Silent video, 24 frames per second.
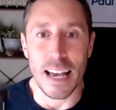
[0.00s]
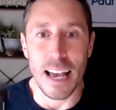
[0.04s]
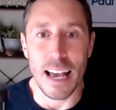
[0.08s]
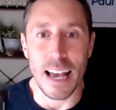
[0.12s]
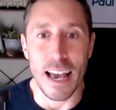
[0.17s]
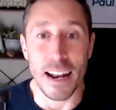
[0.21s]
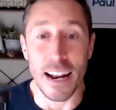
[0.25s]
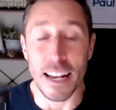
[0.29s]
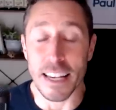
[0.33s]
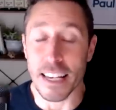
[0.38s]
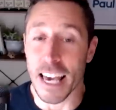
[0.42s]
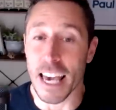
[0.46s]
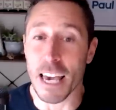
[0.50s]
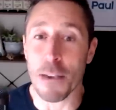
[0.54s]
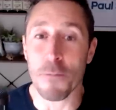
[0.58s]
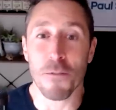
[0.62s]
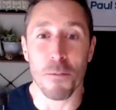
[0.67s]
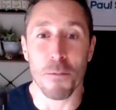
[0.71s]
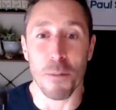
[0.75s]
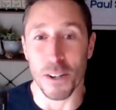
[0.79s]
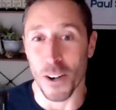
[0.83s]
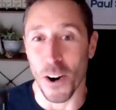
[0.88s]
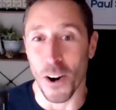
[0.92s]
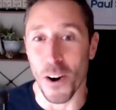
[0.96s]
And I came
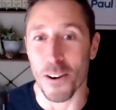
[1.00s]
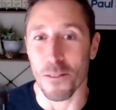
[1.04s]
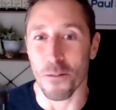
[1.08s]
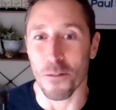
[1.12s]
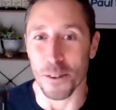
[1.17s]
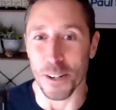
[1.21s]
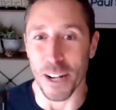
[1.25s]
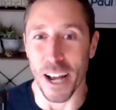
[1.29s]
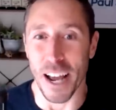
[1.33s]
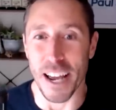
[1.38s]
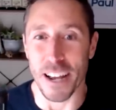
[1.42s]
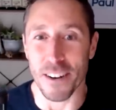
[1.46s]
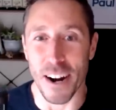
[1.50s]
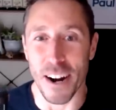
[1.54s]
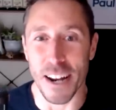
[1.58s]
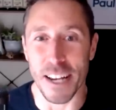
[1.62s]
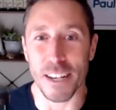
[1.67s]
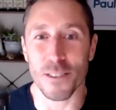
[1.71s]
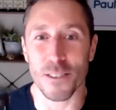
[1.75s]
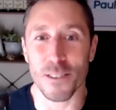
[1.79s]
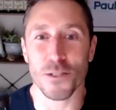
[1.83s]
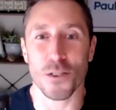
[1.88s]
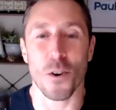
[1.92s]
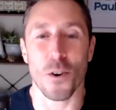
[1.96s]
from a carnivore diet,
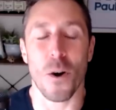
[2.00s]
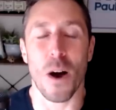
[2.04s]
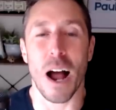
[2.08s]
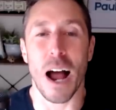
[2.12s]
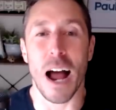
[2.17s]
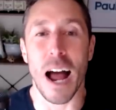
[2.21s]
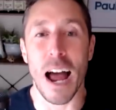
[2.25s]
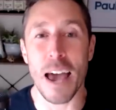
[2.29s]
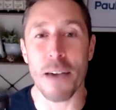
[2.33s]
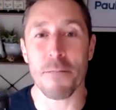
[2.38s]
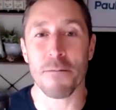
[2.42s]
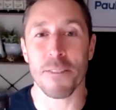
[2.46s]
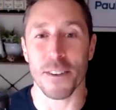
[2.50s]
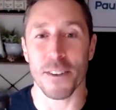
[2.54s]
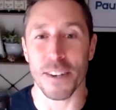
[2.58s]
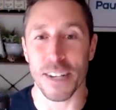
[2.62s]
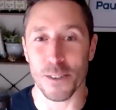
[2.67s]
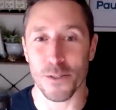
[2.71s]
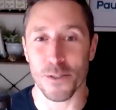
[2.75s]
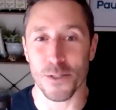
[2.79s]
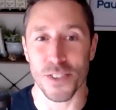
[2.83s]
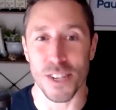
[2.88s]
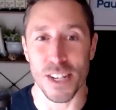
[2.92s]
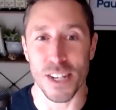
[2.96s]
right? So I'm very
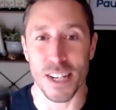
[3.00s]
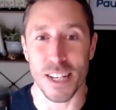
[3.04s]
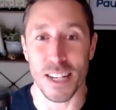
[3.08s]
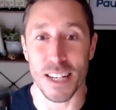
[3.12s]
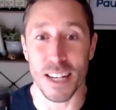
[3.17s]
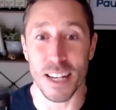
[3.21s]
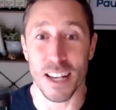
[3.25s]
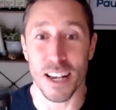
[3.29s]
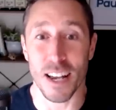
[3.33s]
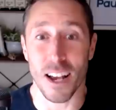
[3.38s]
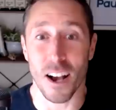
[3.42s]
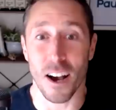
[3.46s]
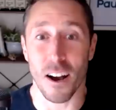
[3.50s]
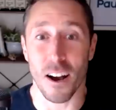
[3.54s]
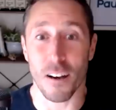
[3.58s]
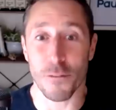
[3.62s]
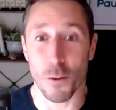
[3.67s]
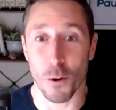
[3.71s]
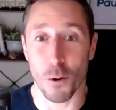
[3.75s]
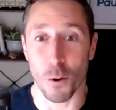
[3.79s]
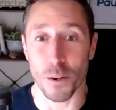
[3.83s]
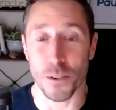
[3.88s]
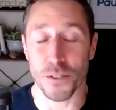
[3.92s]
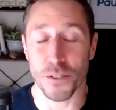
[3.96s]
interested, of
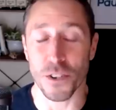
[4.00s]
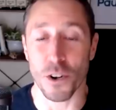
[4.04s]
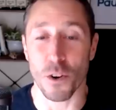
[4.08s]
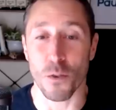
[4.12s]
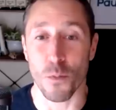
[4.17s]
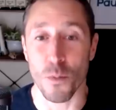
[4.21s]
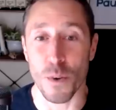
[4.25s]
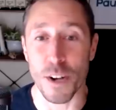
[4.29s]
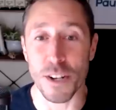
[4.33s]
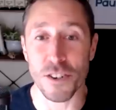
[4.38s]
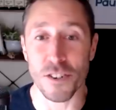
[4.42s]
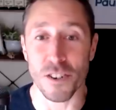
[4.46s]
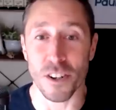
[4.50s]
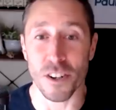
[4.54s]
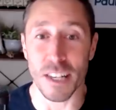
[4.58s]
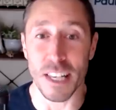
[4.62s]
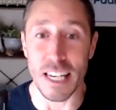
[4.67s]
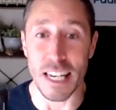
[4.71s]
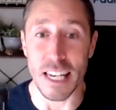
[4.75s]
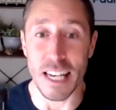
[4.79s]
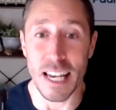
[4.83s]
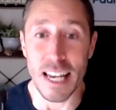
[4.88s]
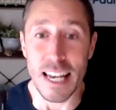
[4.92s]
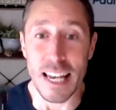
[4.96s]
course,
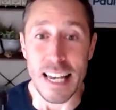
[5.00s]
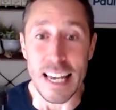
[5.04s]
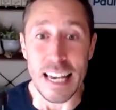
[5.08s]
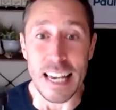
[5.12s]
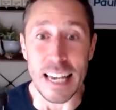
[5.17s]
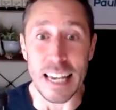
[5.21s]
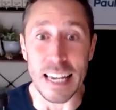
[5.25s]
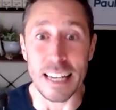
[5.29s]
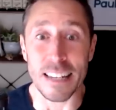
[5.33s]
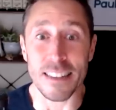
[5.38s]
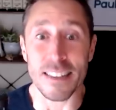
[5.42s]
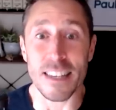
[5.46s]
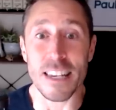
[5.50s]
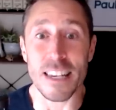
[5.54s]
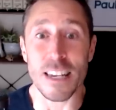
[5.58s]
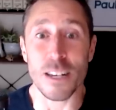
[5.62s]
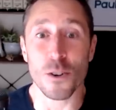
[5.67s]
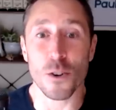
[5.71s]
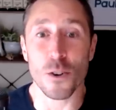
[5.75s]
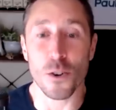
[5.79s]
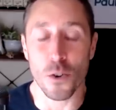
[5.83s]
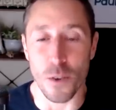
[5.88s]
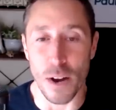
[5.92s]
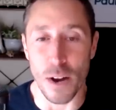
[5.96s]
originally in the
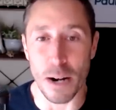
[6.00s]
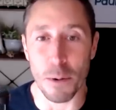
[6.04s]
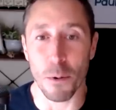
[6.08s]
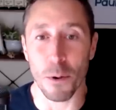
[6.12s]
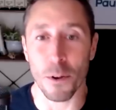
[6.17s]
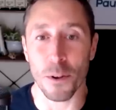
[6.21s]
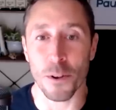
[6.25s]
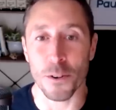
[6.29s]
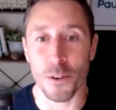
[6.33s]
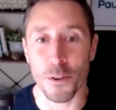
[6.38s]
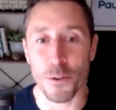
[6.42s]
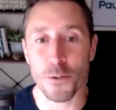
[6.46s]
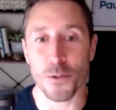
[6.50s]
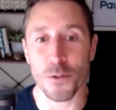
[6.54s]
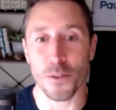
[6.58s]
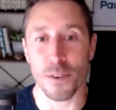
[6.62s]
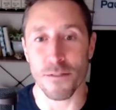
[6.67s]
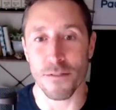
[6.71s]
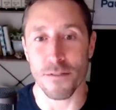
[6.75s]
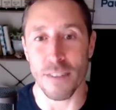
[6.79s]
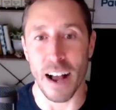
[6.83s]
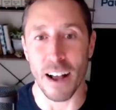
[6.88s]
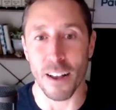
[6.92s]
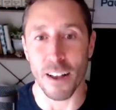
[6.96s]
incredible
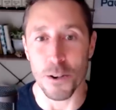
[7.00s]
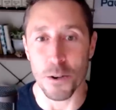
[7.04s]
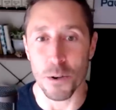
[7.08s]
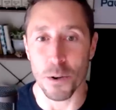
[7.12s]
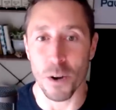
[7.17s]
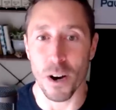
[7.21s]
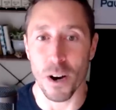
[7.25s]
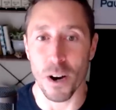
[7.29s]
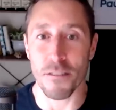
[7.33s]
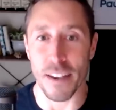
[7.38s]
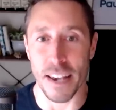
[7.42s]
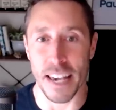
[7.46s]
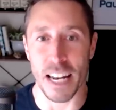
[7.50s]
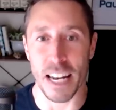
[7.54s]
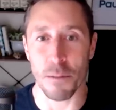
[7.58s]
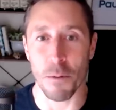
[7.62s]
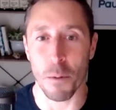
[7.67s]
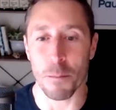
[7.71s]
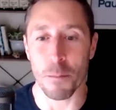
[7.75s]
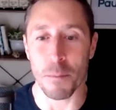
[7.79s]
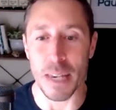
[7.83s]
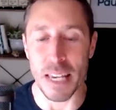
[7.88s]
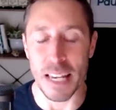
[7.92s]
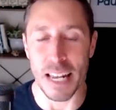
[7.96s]
nutritive value of animal
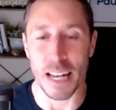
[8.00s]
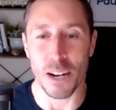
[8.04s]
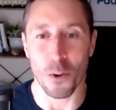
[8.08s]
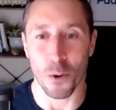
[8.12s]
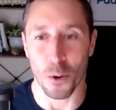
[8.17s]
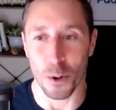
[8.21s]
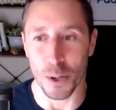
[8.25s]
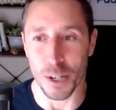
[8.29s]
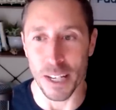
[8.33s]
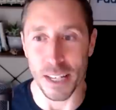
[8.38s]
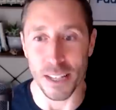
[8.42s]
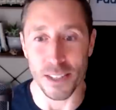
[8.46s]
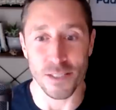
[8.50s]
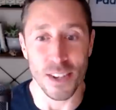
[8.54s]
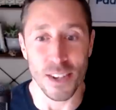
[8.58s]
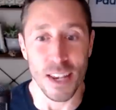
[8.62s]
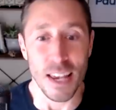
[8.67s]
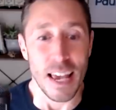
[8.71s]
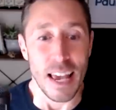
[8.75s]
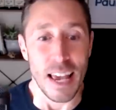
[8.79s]
meat and organs.